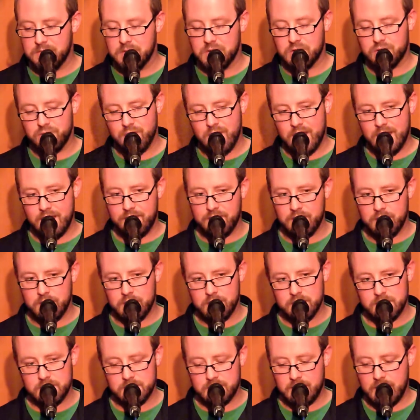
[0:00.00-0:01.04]
the driver
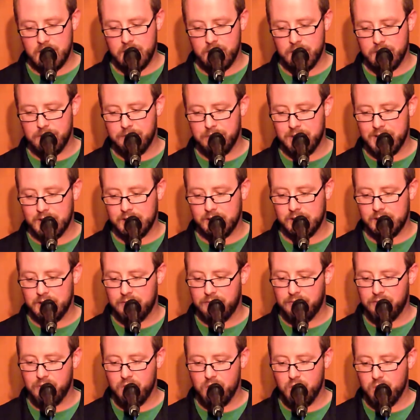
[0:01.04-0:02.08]
staring blankly
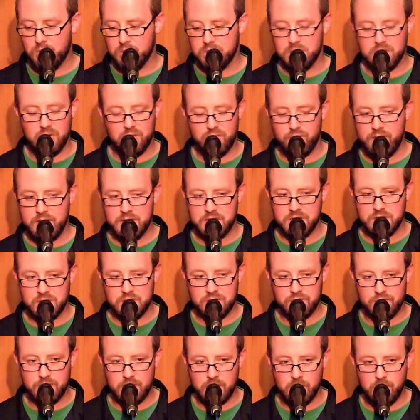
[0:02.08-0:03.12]
forward, not
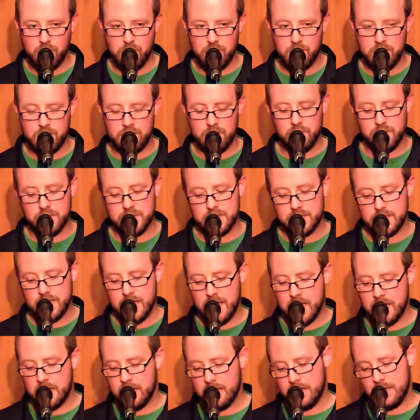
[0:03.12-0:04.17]
registering a word that was
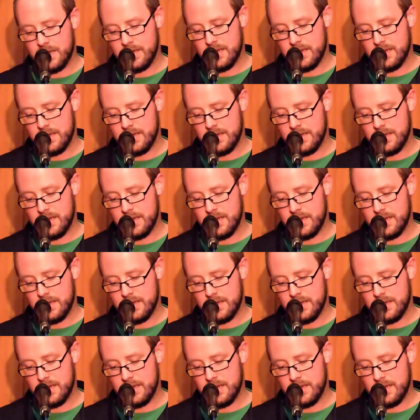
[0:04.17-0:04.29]
said.